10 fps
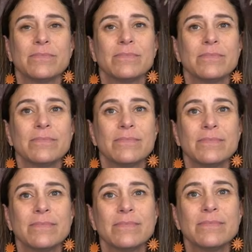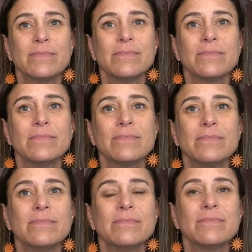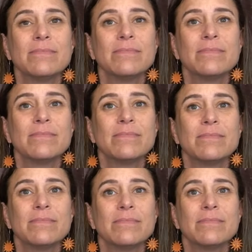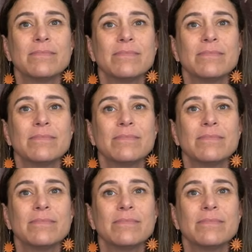This person isn't speaking.